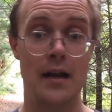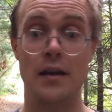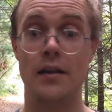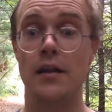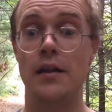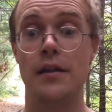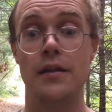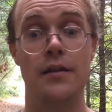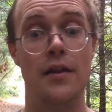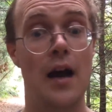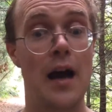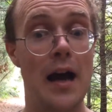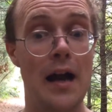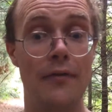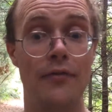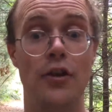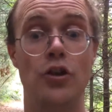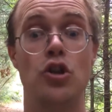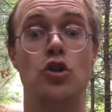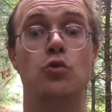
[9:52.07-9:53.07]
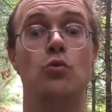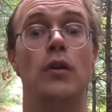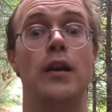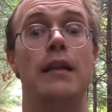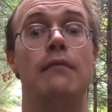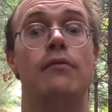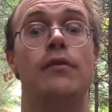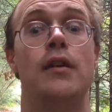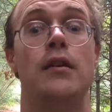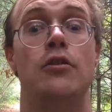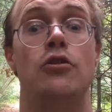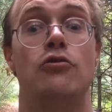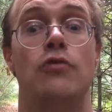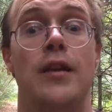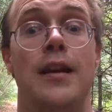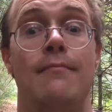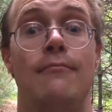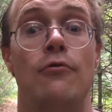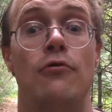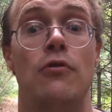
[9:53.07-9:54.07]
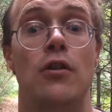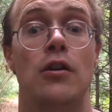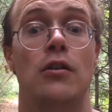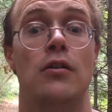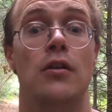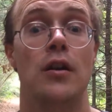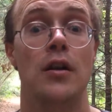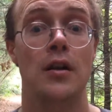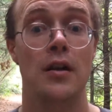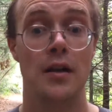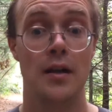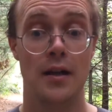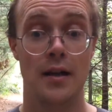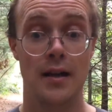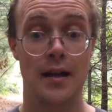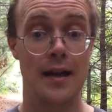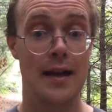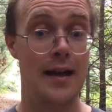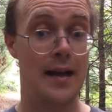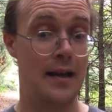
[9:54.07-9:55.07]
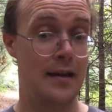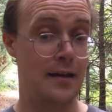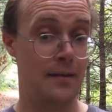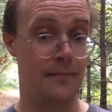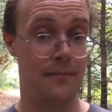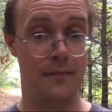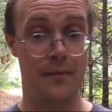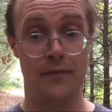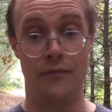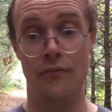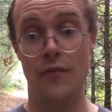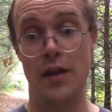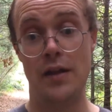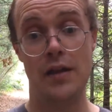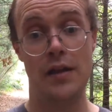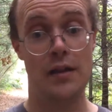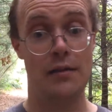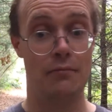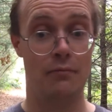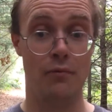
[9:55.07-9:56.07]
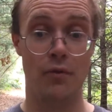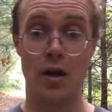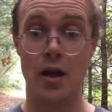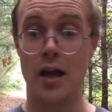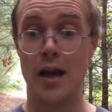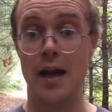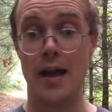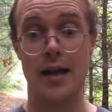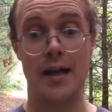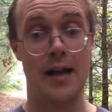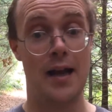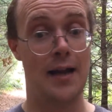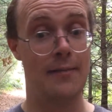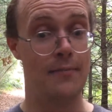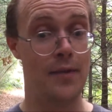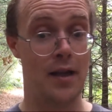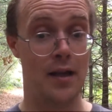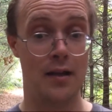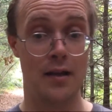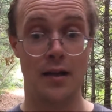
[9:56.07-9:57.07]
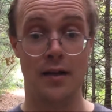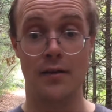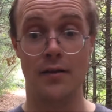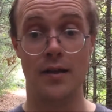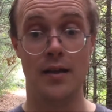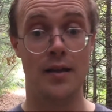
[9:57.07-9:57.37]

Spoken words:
It's just not the 20th century anymore, and this is why, I mean,